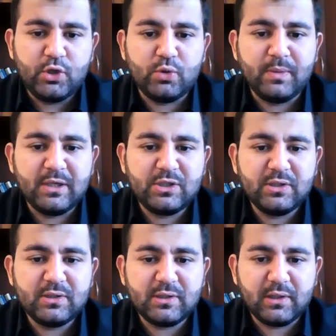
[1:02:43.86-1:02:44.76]
You
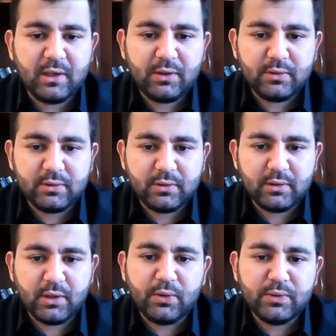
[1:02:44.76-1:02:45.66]
mentioned the
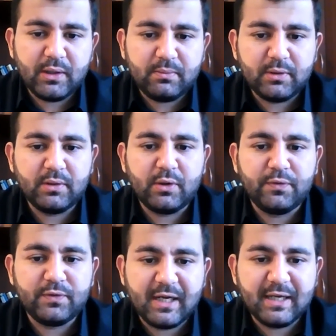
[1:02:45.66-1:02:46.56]
low number
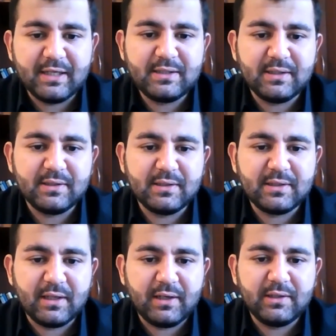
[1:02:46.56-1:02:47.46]
of tests in the
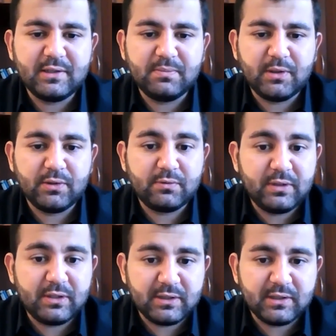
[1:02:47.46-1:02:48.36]
slide about
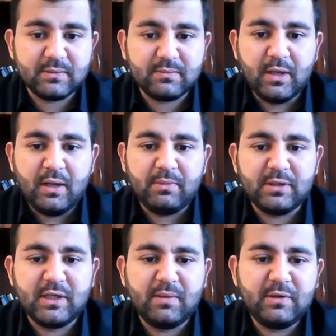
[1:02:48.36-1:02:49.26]
criticism,
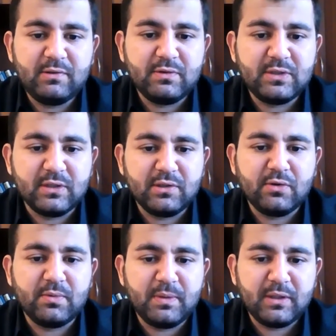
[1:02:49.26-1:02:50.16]
but I'm interested in
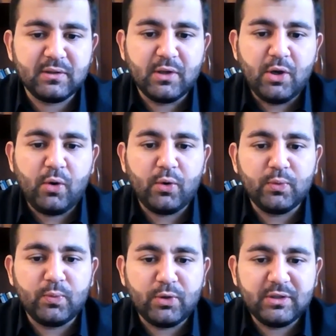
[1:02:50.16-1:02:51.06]
your opinion
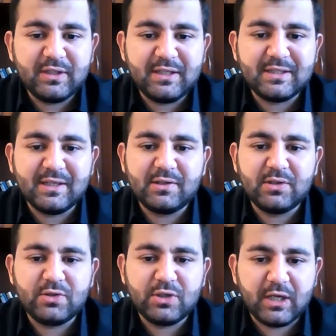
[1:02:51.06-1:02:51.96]
on what is
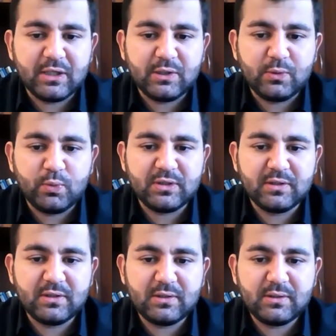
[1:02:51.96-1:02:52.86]
associated with
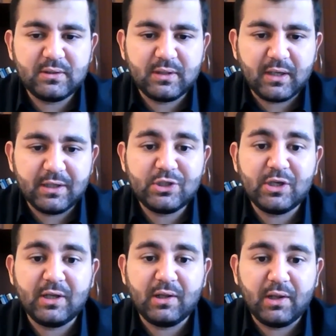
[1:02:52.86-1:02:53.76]
such
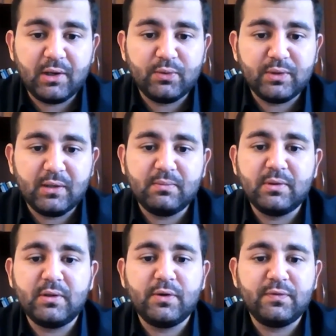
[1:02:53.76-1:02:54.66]
a low
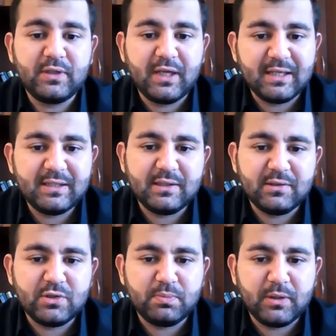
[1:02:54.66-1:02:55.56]
number of tests
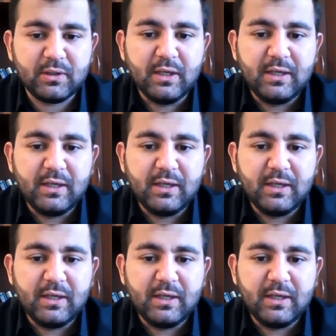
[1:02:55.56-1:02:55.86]
in Japan.